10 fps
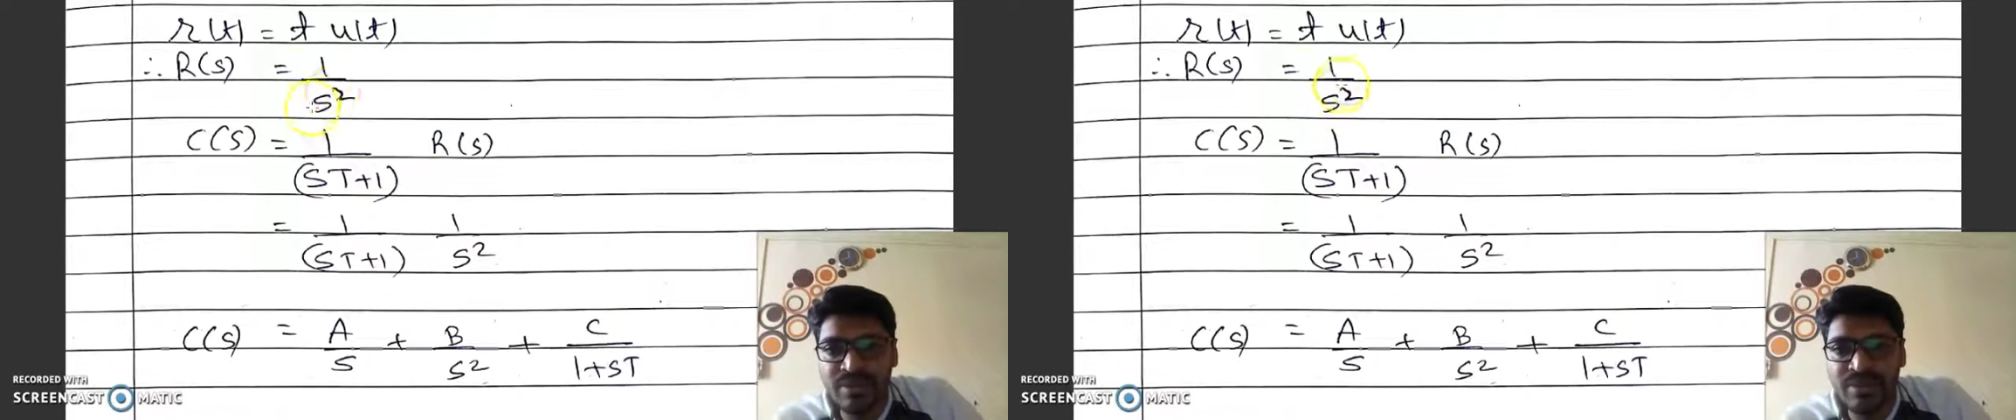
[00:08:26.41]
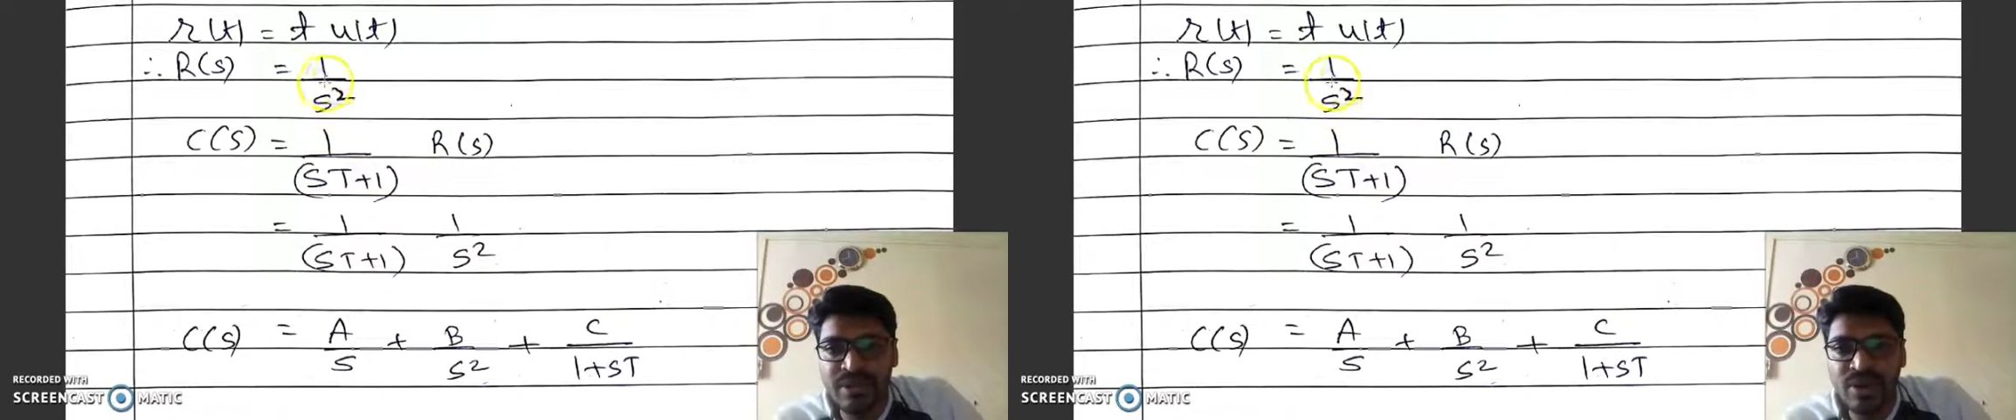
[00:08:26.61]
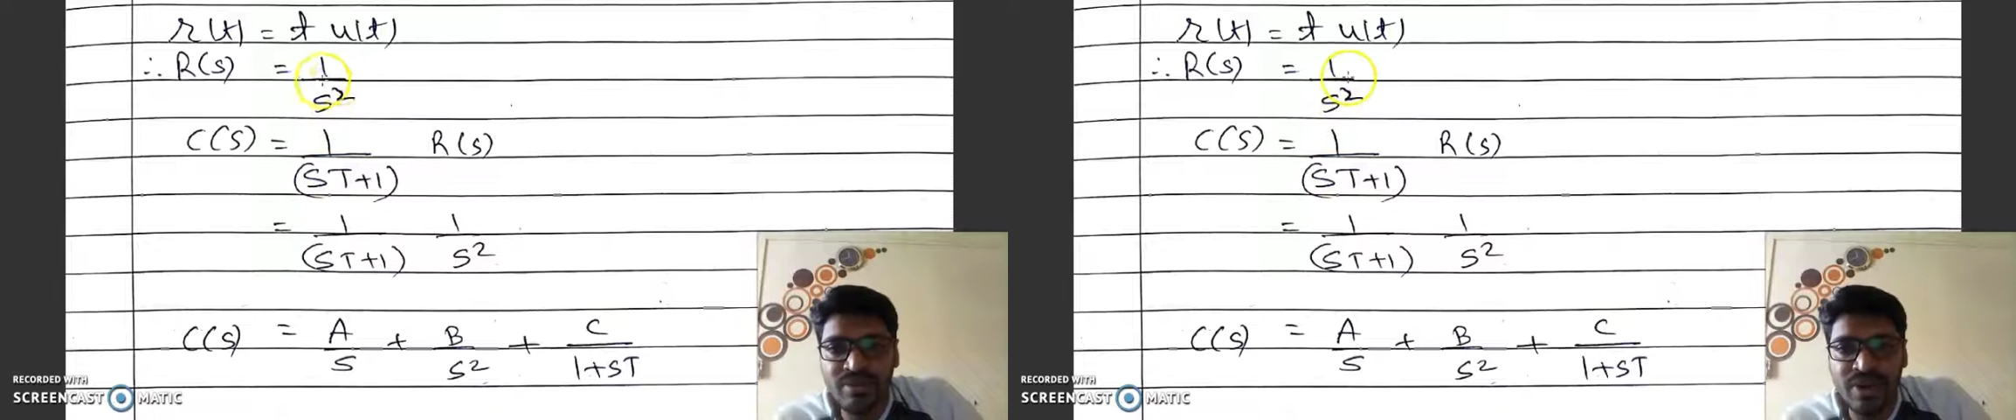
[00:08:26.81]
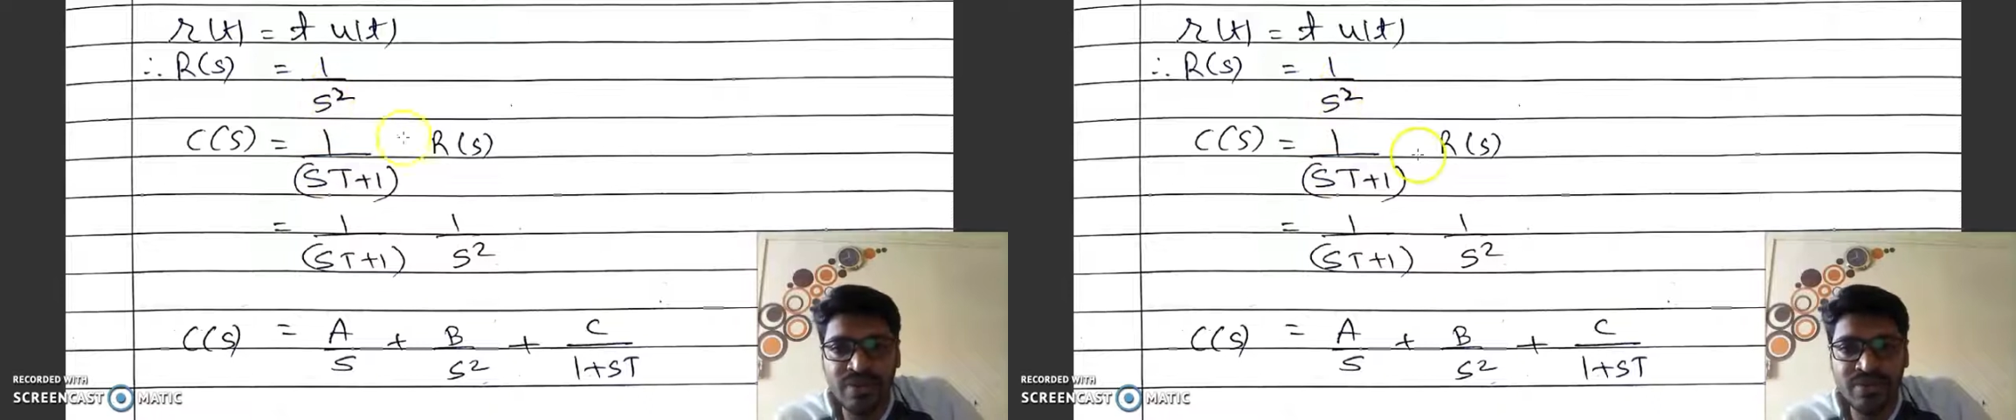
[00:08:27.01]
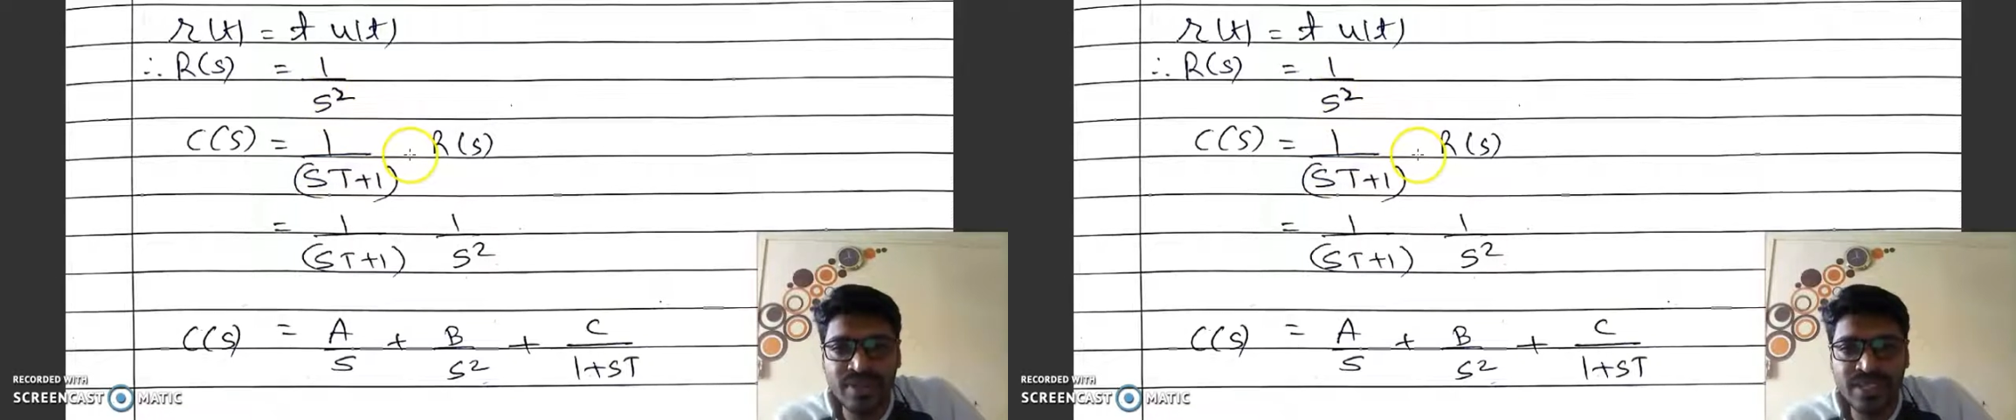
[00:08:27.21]
the value of r
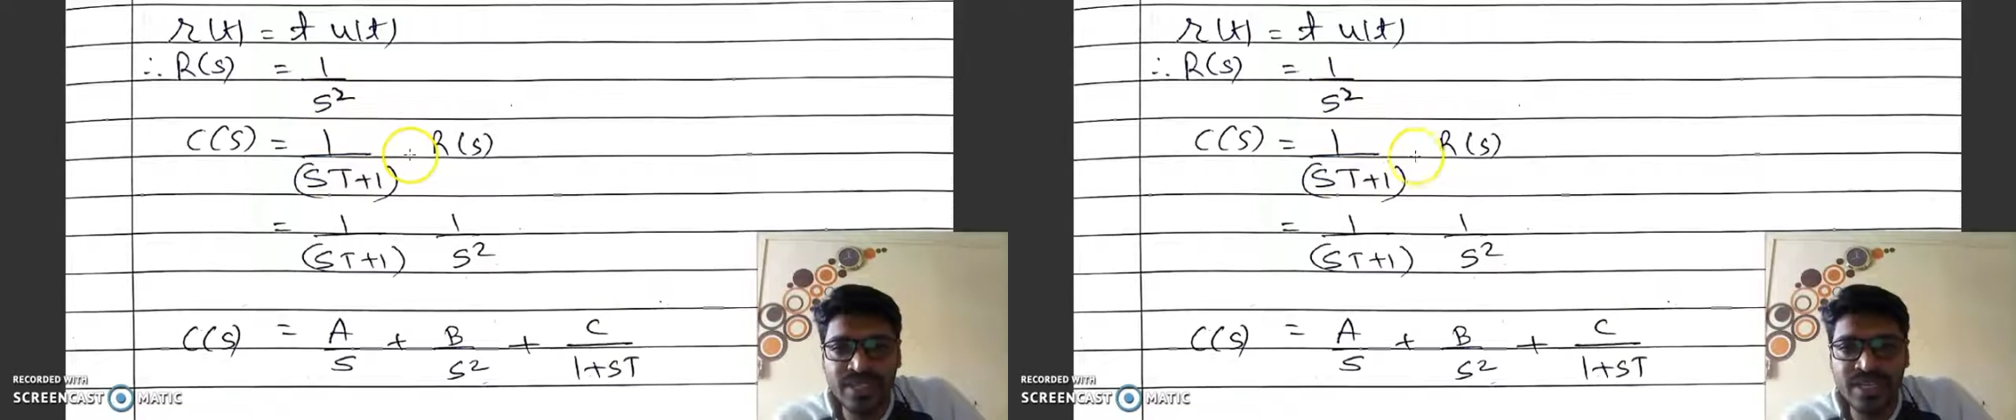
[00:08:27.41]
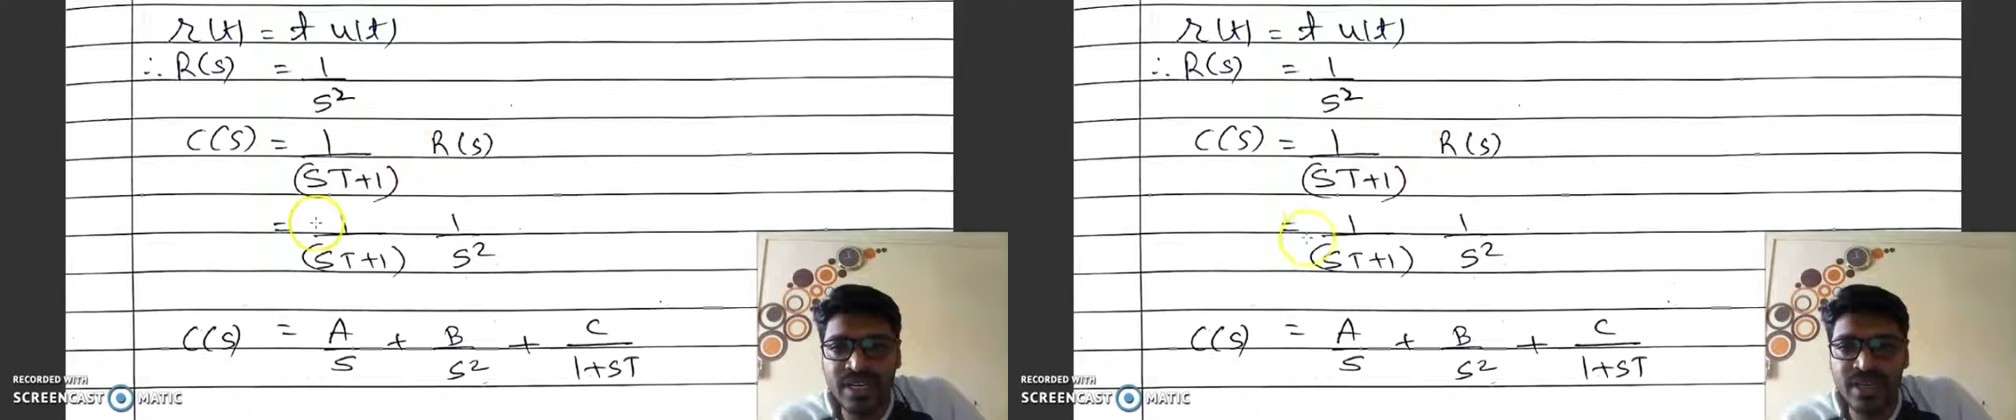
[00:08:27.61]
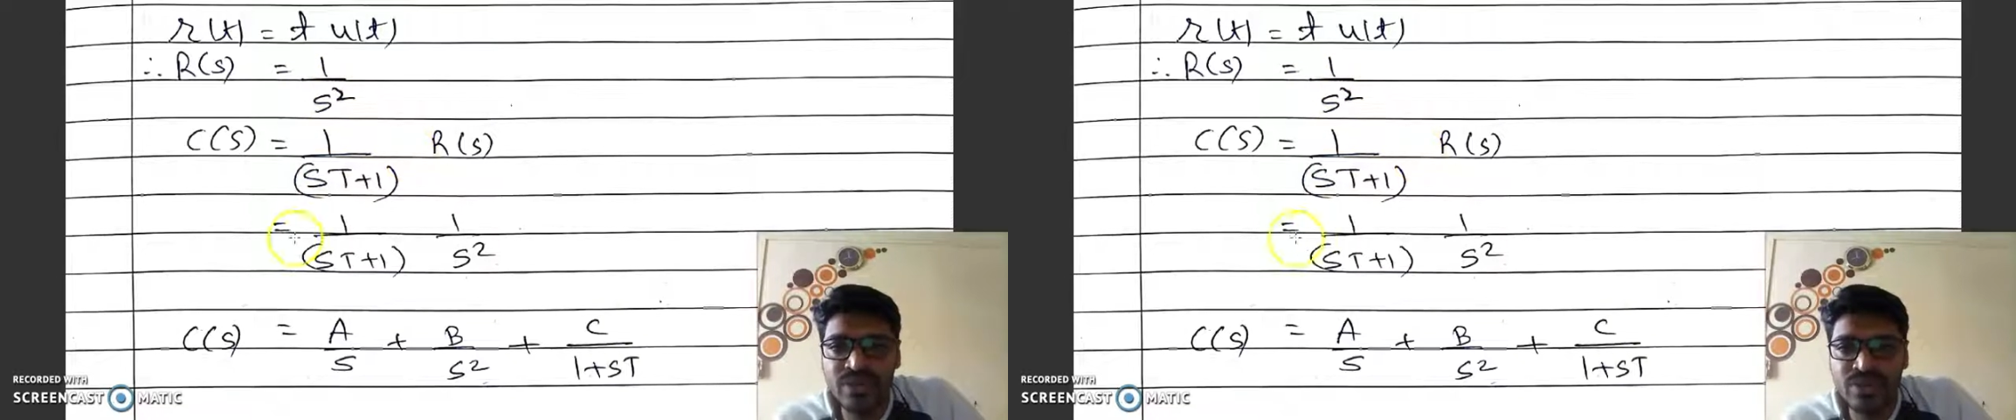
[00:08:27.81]
of s here.